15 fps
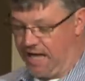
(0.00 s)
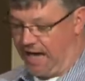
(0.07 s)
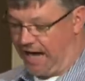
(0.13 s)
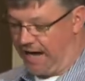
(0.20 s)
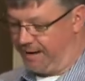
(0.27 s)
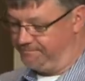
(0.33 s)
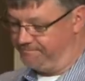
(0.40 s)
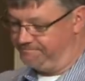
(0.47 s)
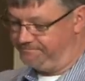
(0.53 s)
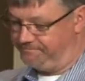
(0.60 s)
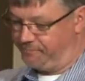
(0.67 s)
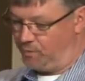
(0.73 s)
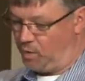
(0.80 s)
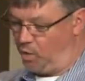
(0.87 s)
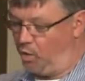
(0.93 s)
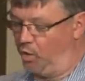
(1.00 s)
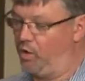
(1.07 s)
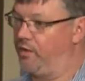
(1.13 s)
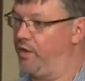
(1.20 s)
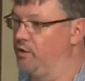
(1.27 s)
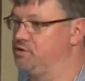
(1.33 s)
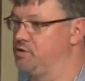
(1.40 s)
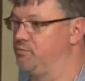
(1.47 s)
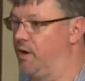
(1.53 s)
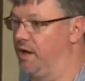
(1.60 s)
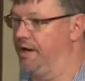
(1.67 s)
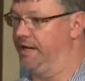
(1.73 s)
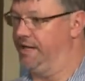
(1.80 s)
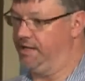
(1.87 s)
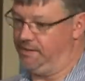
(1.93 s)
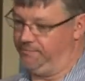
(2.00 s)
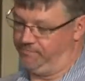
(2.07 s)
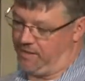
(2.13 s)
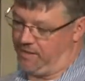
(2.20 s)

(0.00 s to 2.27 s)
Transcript: Um, all of those are running,